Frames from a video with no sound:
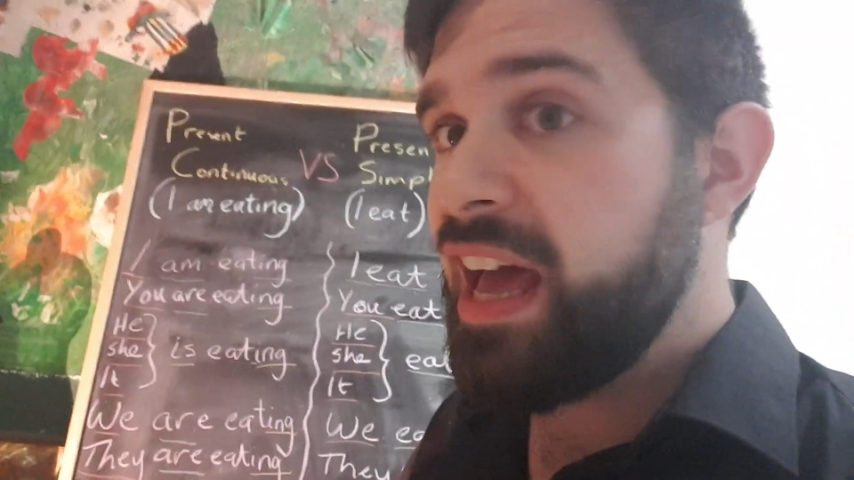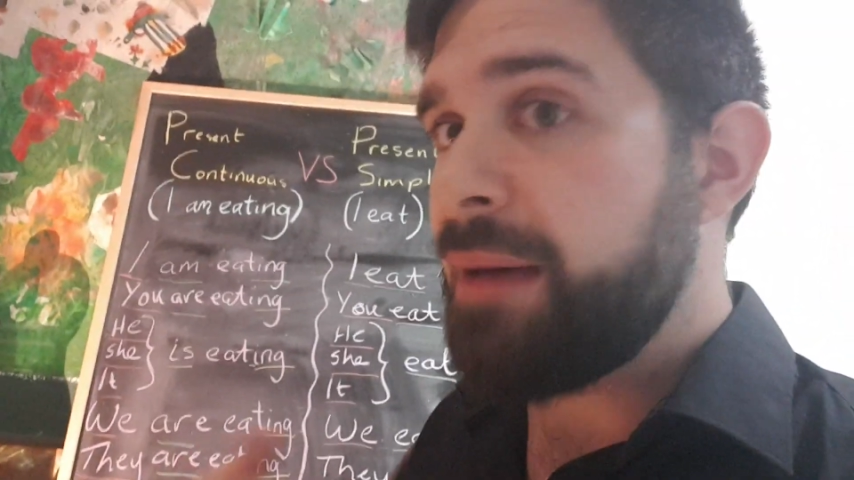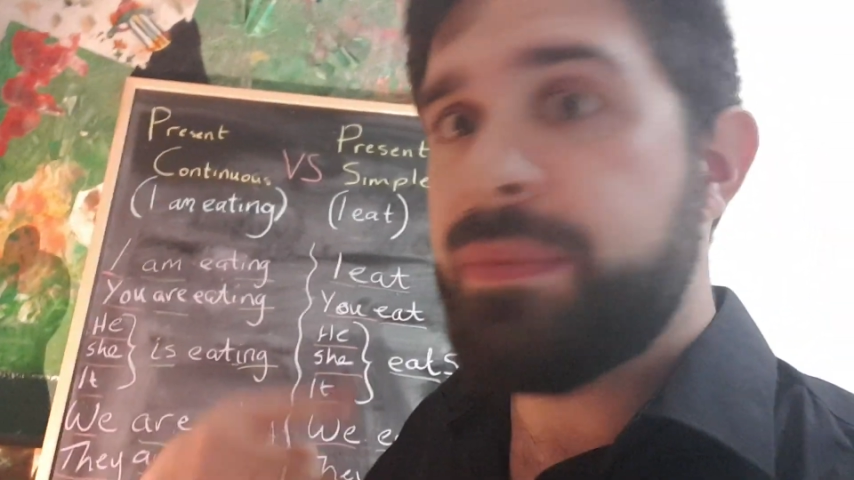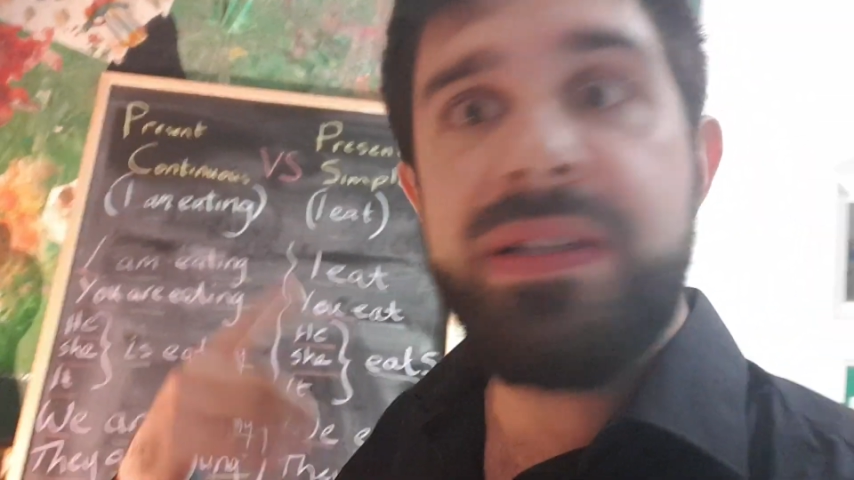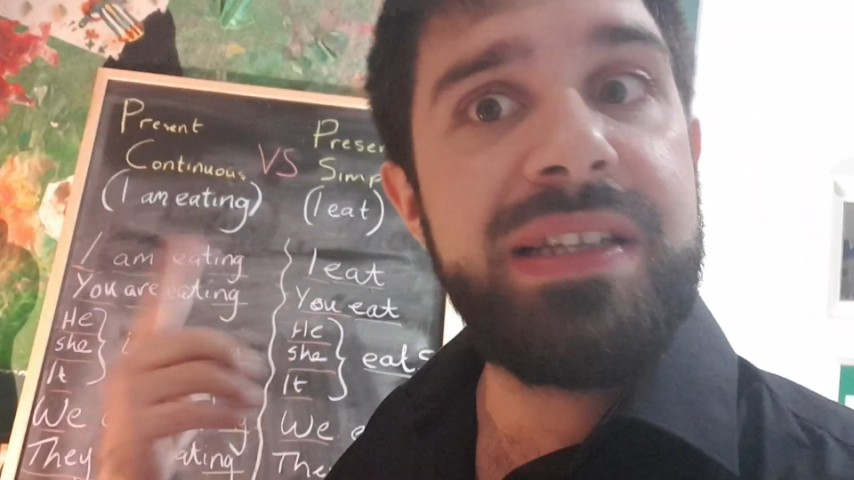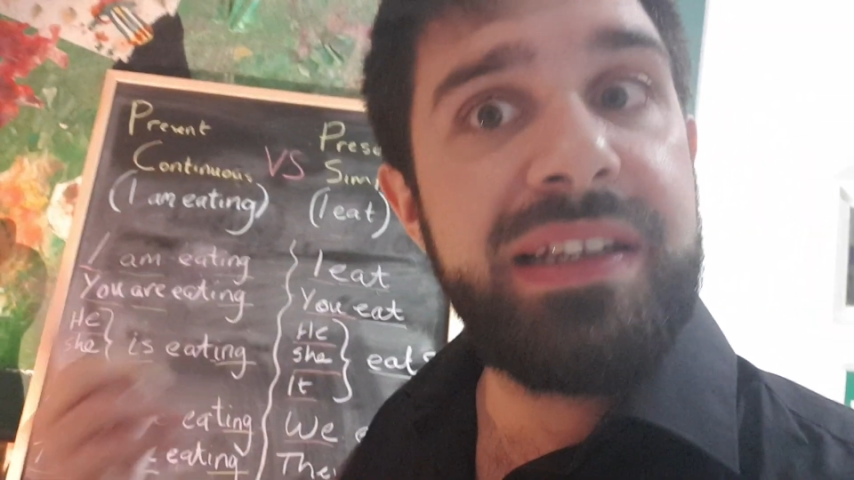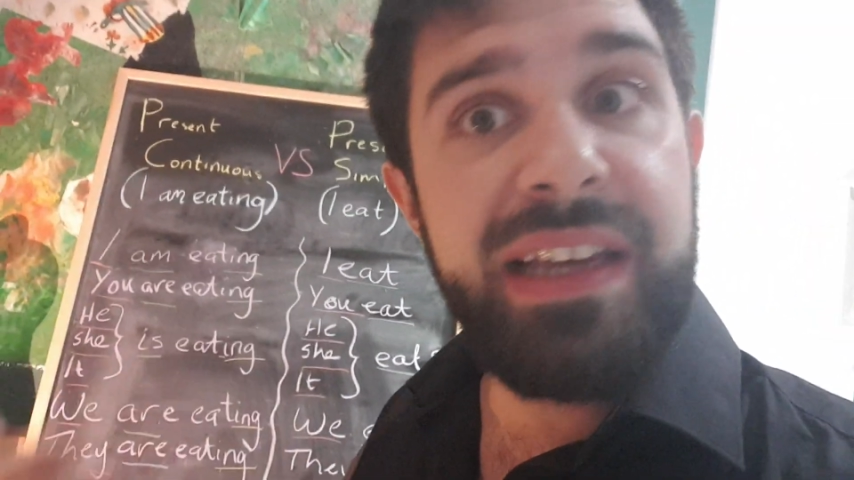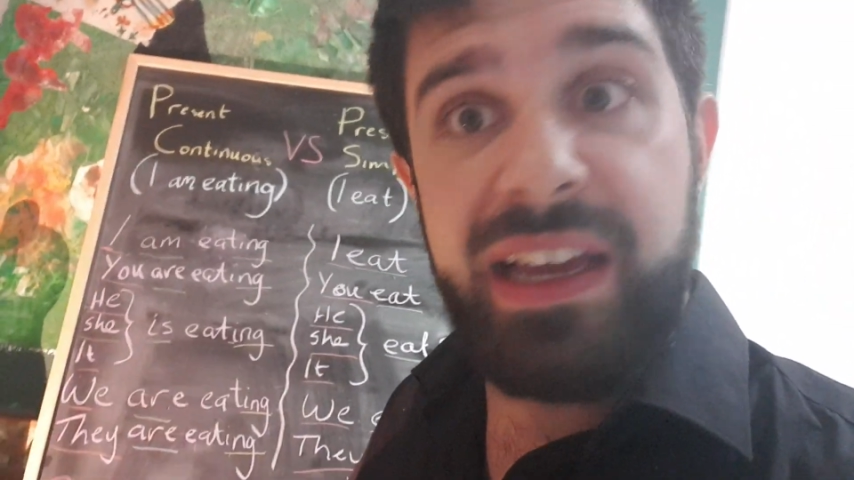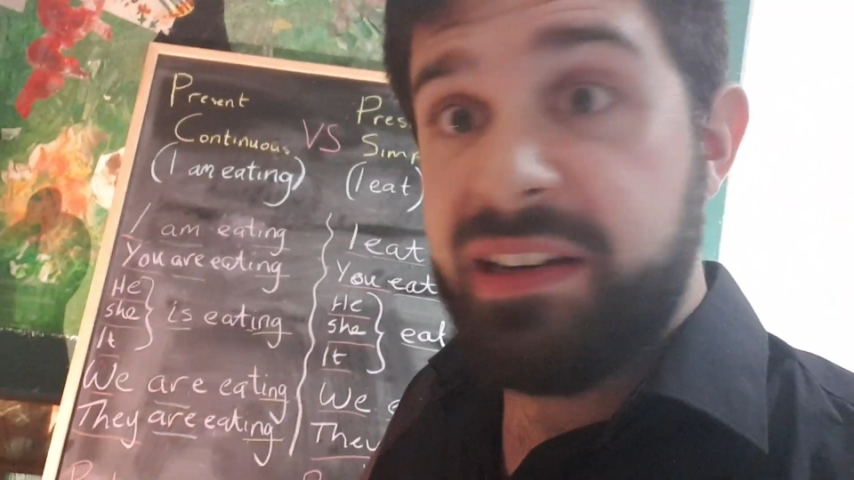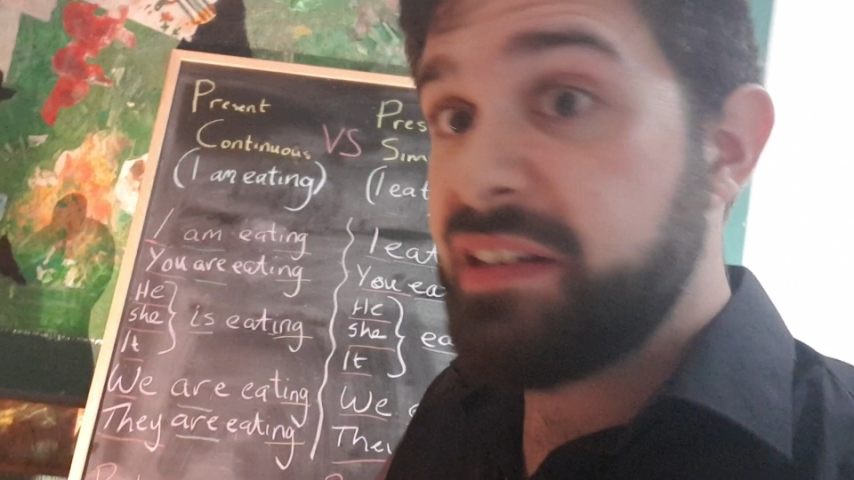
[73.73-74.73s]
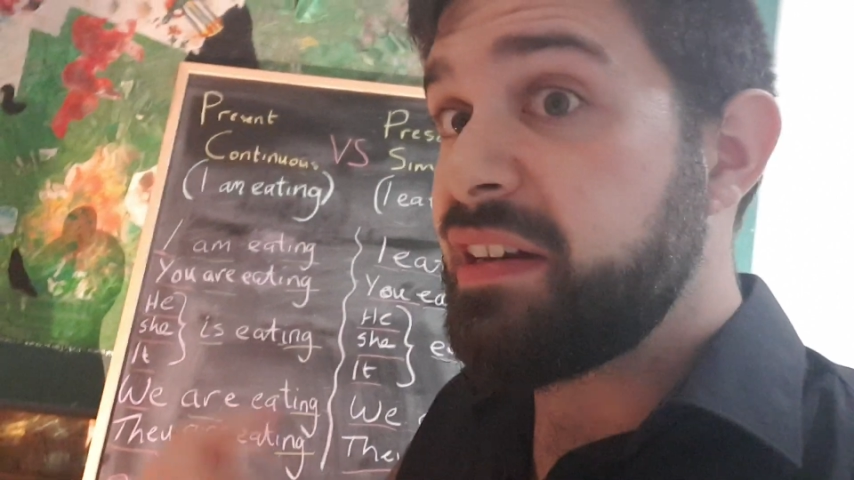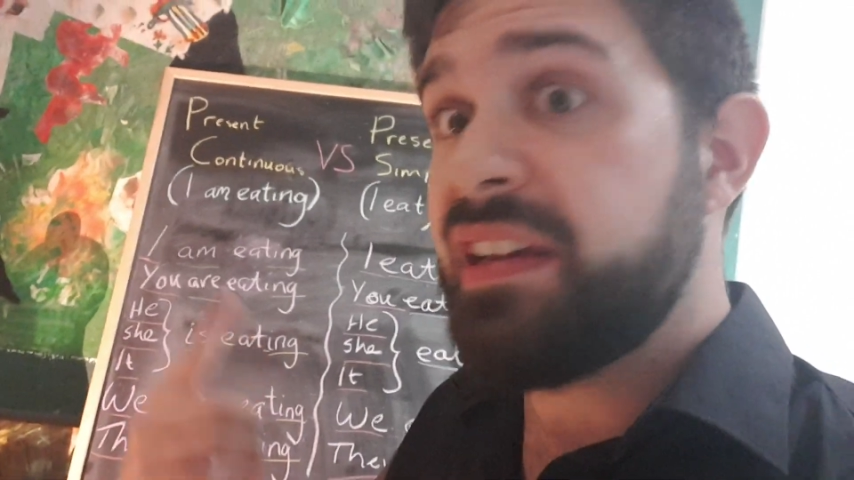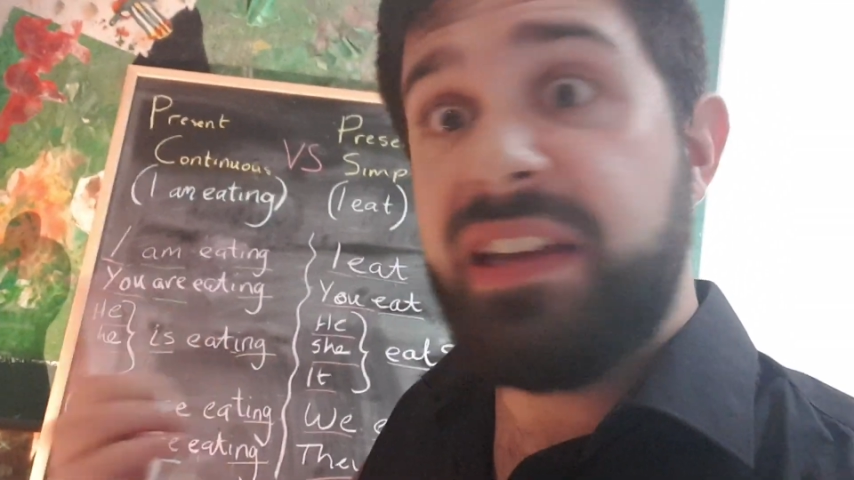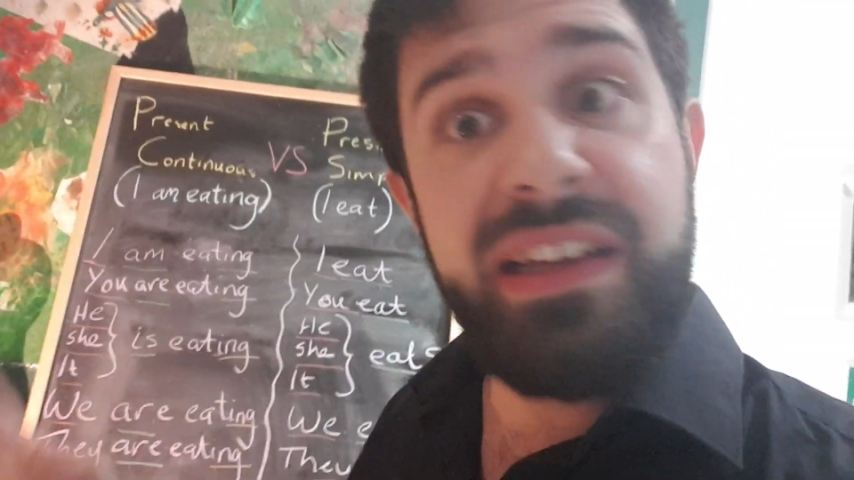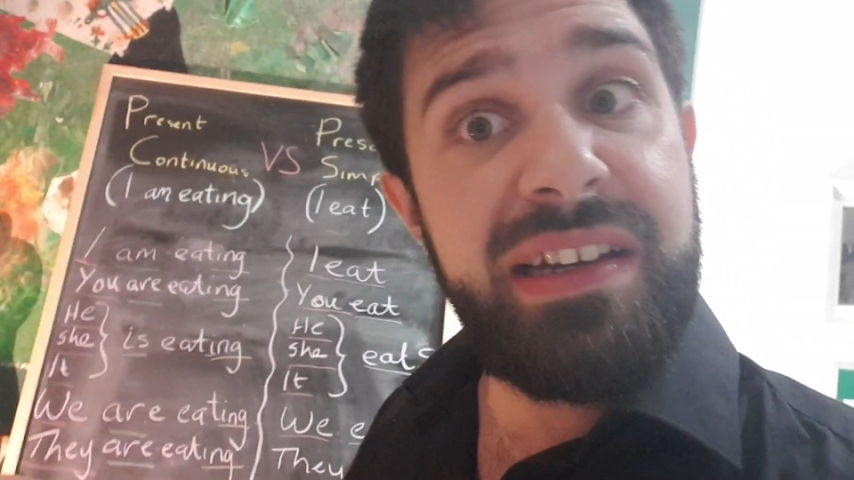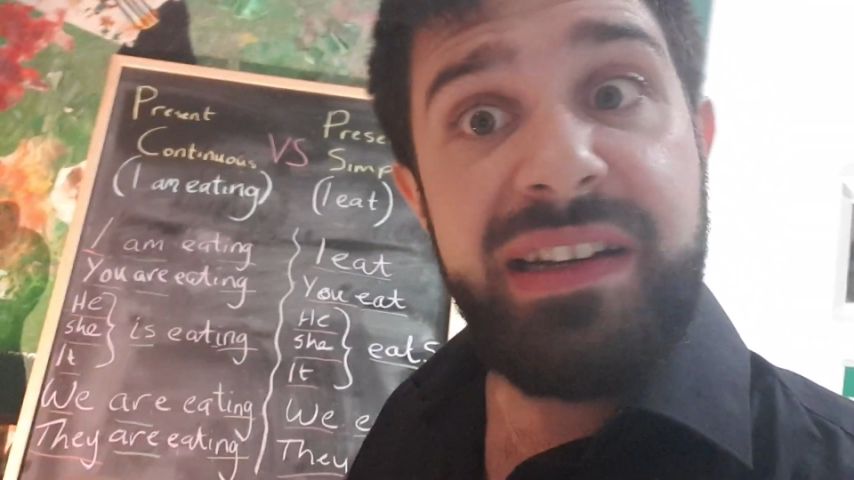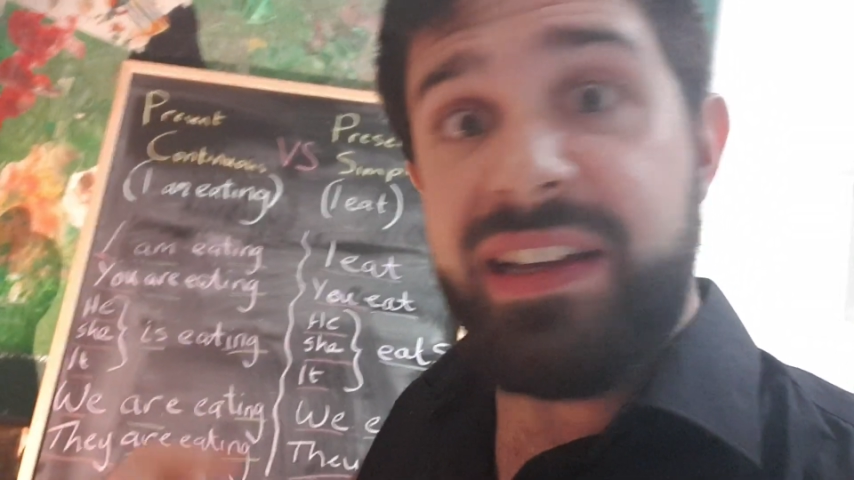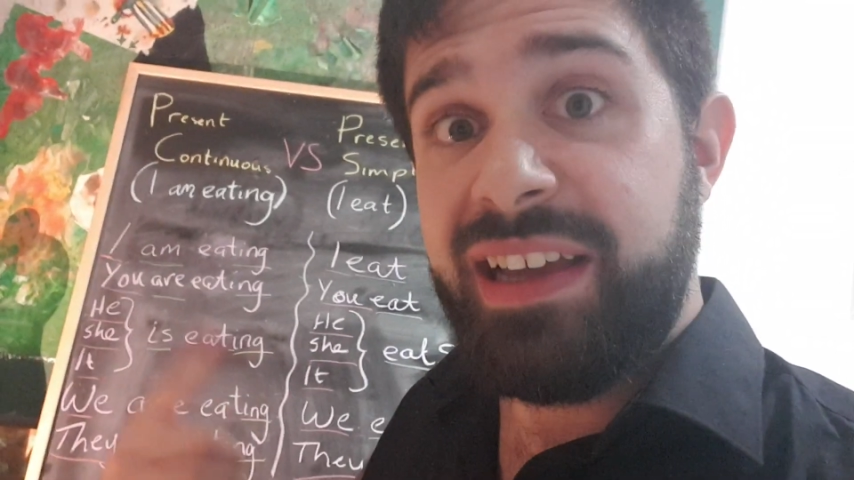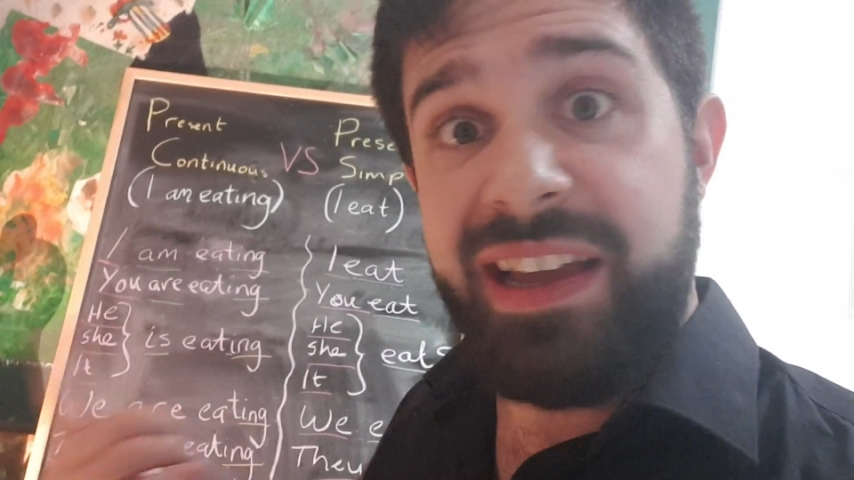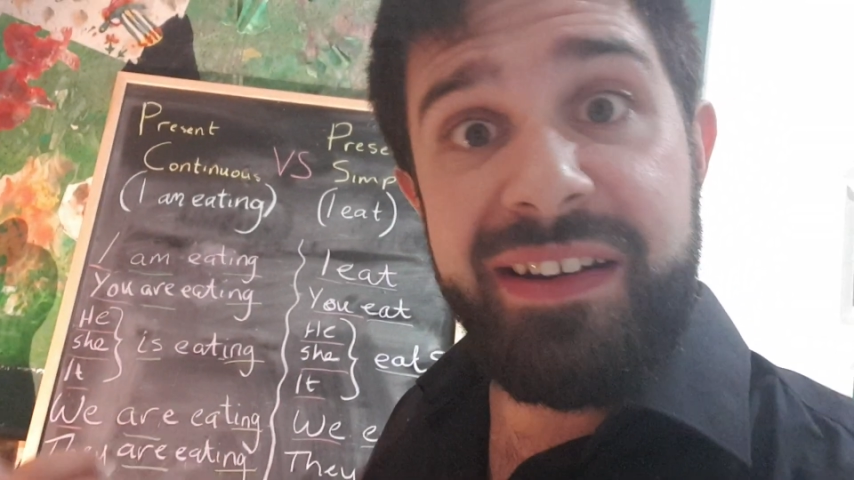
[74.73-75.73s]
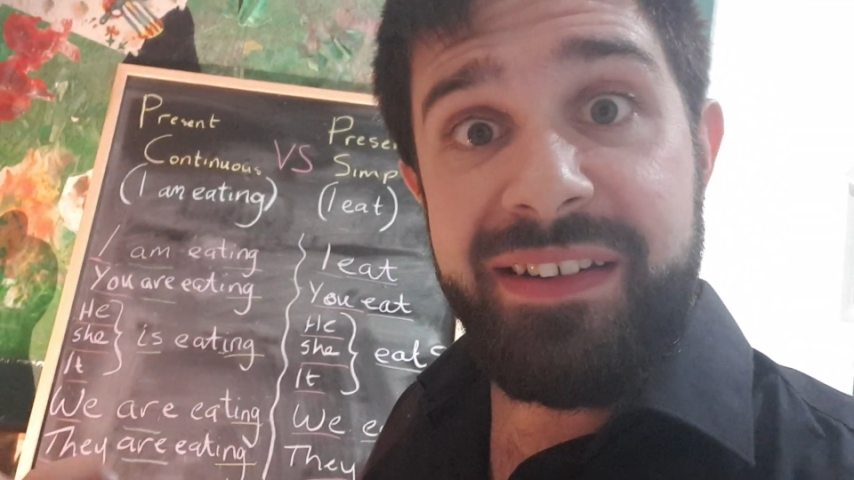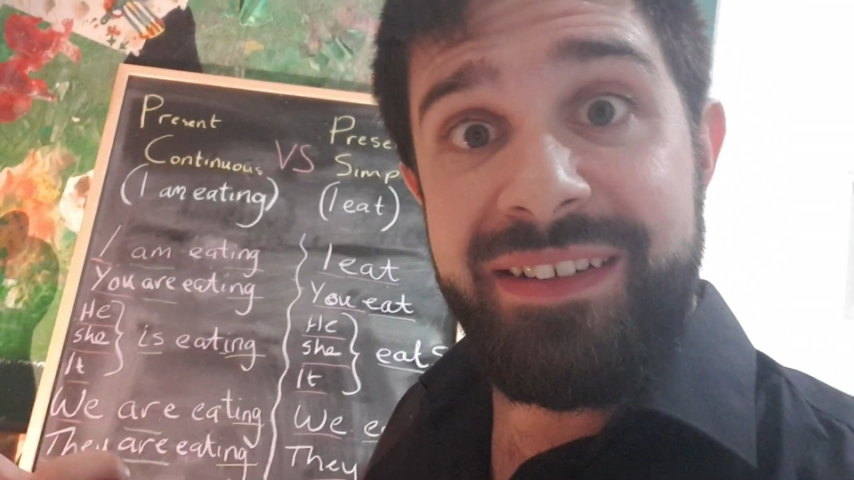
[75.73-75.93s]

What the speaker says: Happens again and again and again.